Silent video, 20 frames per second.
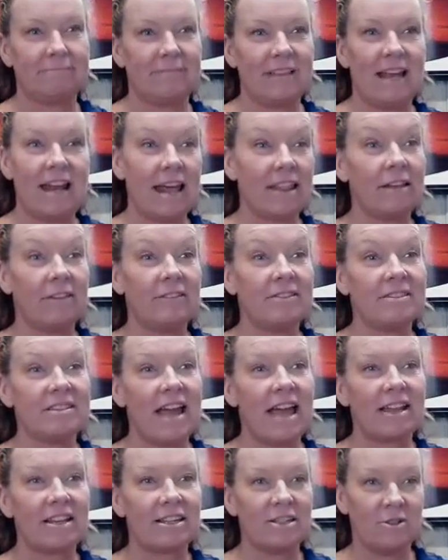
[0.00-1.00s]
And I love
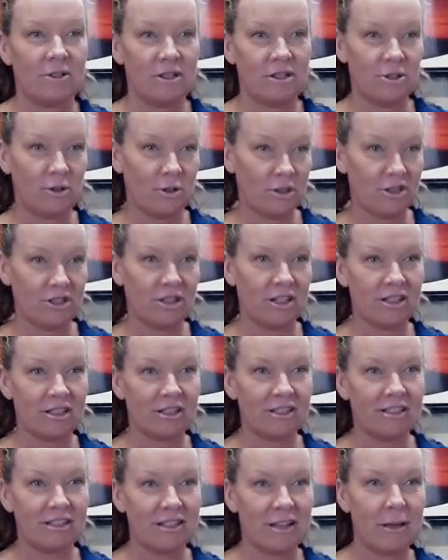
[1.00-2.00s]
saying it to her to torture her.
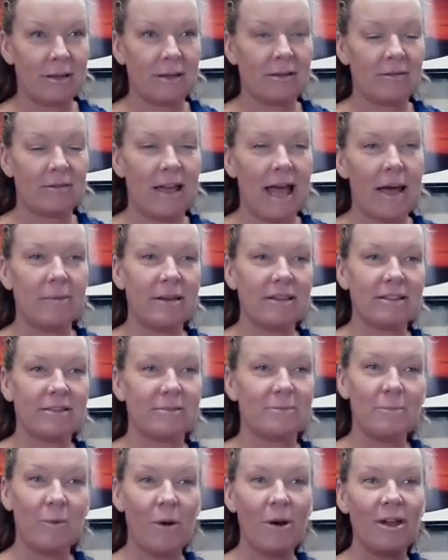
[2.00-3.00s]
Abby,
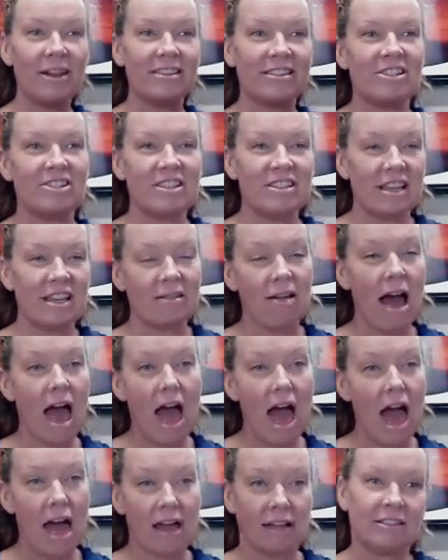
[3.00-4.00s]
it's moist. And she's like,
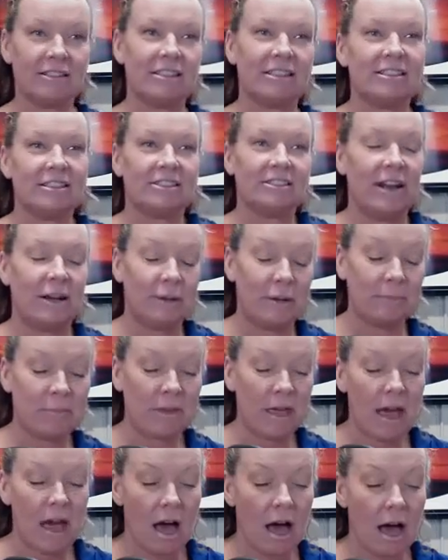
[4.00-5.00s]
ah. So anyway,
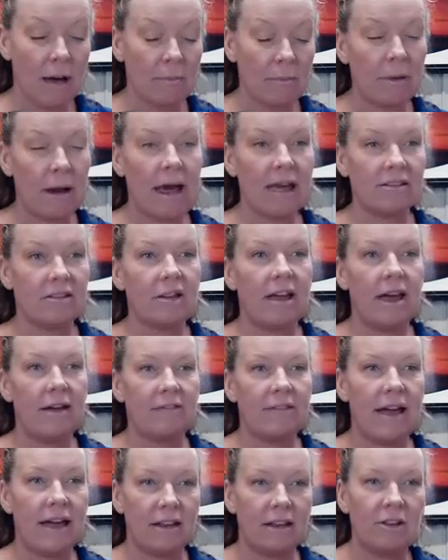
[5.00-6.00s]
but it has to
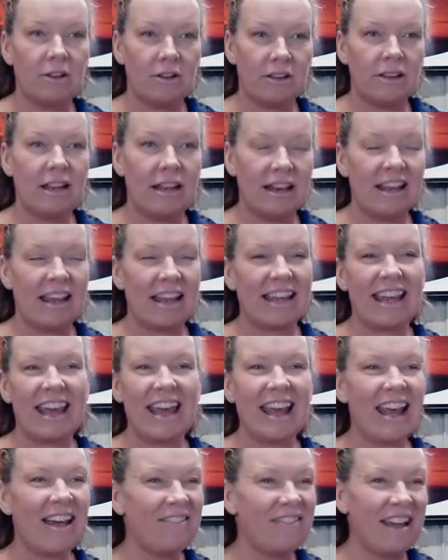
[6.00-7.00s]
have that, and it
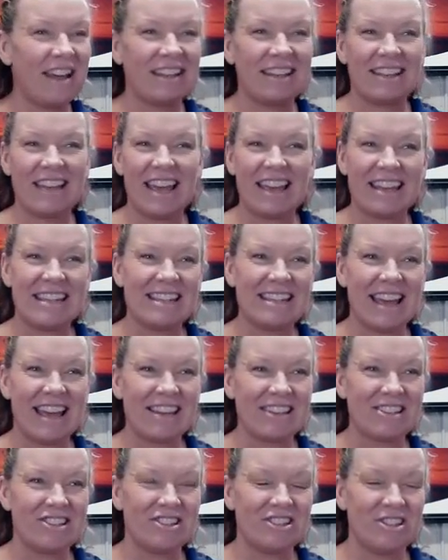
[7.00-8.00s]
can't have that yucky
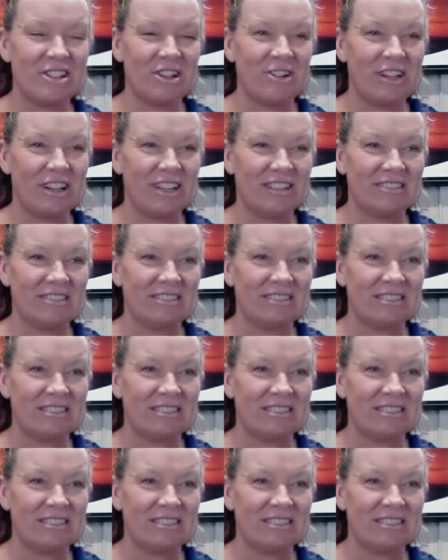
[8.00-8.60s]
texture to it.